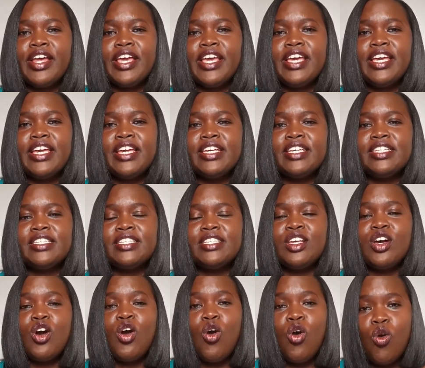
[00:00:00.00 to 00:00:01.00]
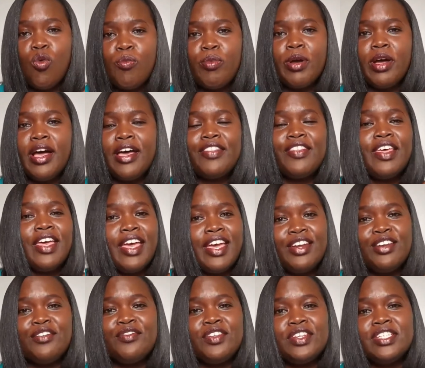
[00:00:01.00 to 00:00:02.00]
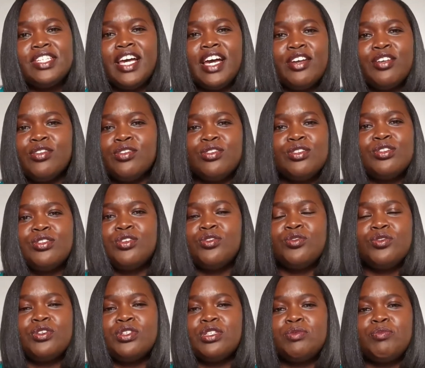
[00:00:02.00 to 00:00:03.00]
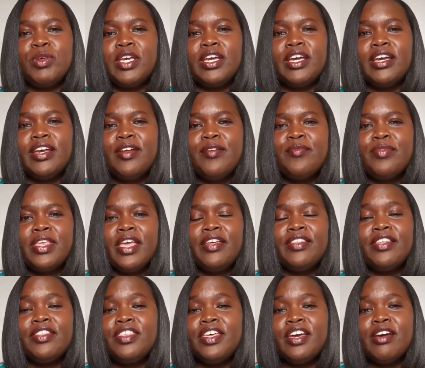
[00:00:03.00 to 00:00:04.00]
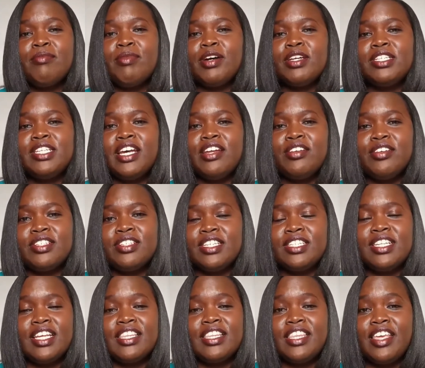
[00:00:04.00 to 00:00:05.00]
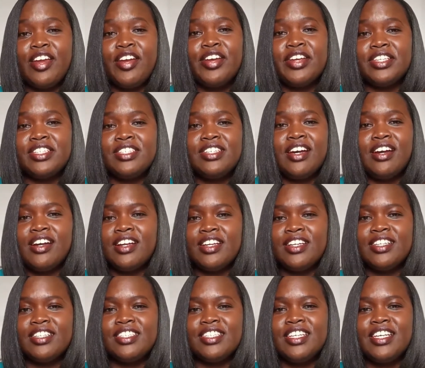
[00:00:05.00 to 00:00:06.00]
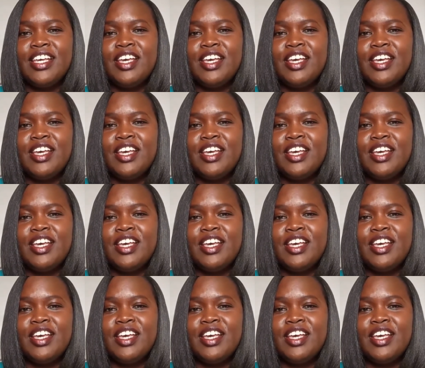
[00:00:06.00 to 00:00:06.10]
is hope at the end of the tunnel, so to speak. And the thing about tunnels is that there is darkness.